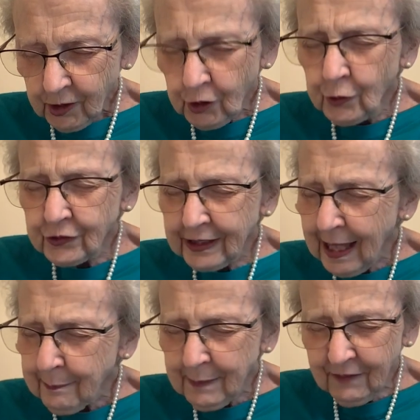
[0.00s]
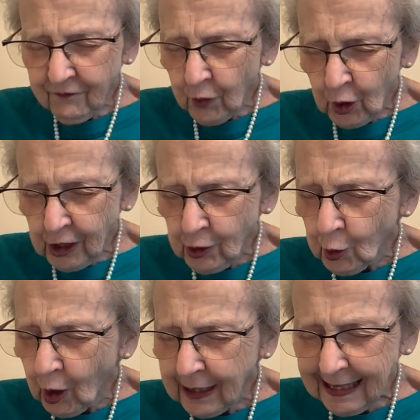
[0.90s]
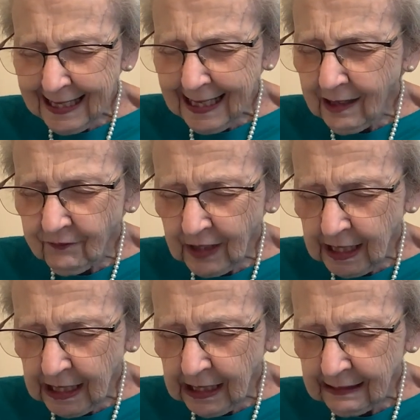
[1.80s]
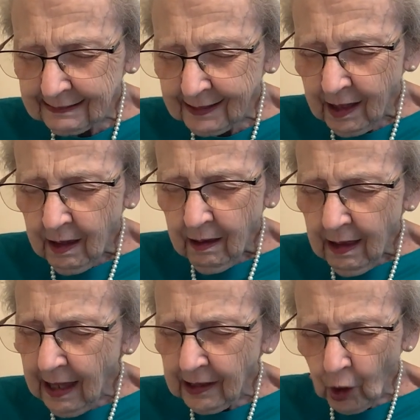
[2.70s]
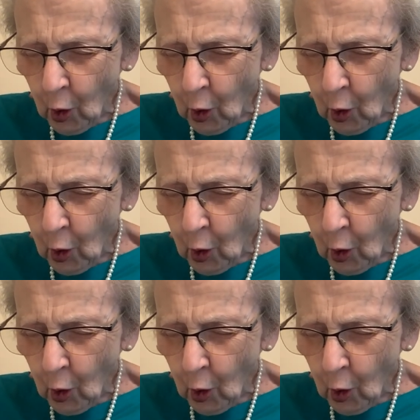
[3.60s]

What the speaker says: You set me free. You are King of Kings and